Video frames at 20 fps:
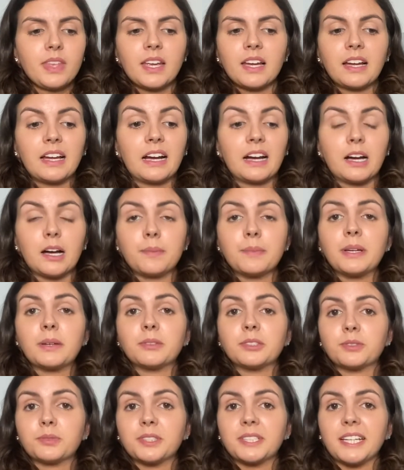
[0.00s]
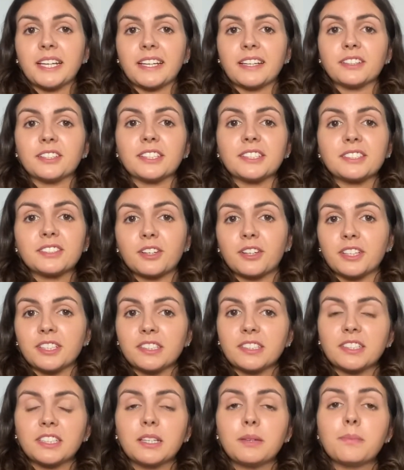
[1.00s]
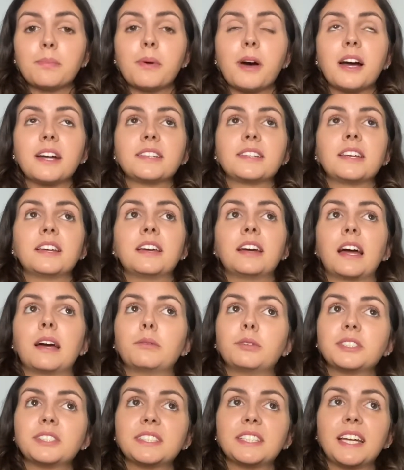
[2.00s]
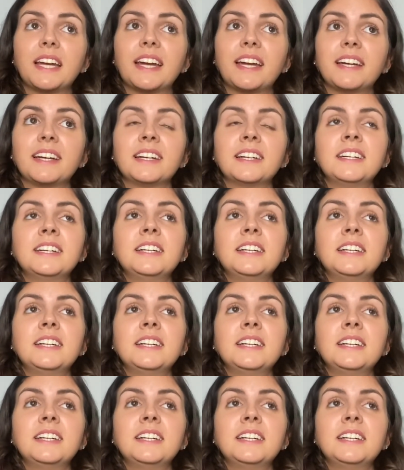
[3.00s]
It was ridiculous, honestly, but I will say